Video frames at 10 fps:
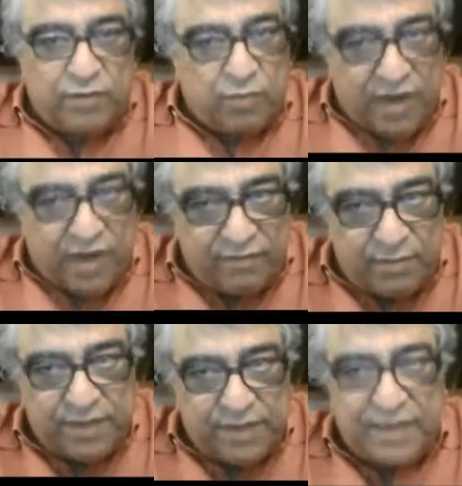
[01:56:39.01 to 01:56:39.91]
We want to have a
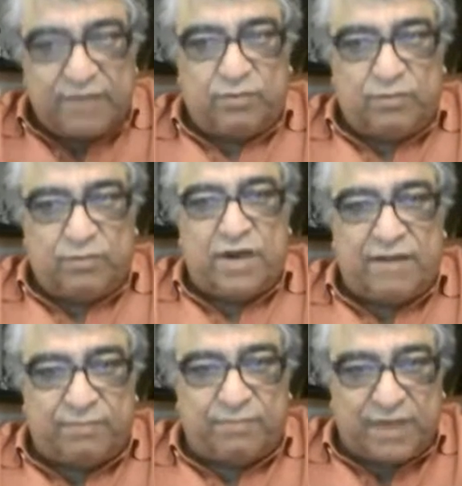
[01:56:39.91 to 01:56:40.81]
building, we want to
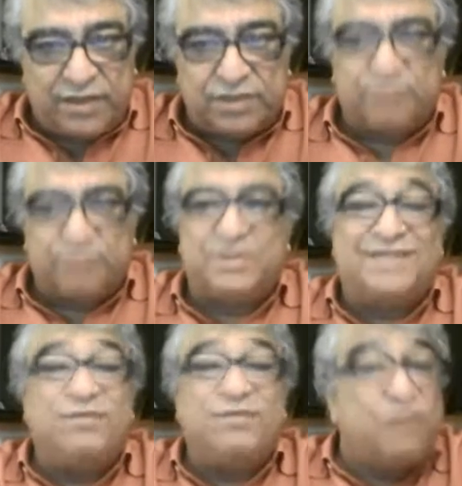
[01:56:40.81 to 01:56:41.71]
have a place. But
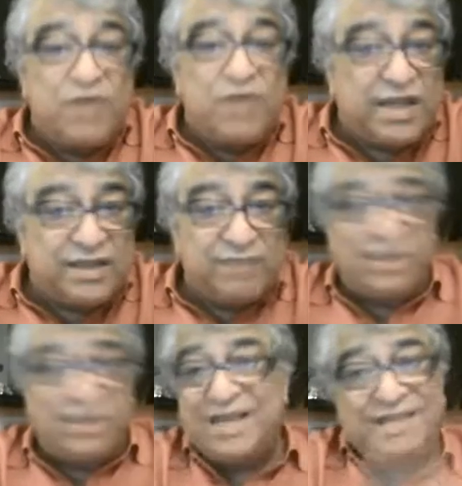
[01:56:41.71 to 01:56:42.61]
before that,
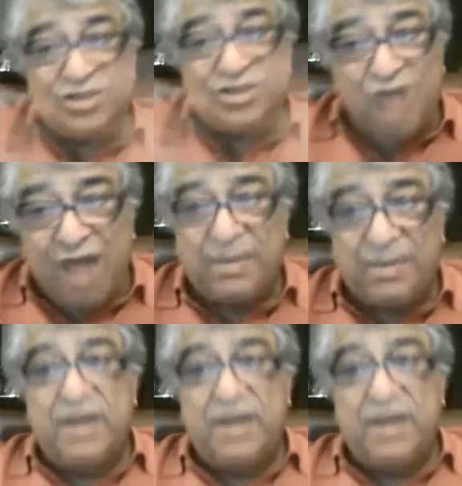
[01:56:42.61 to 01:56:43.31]
that takes time.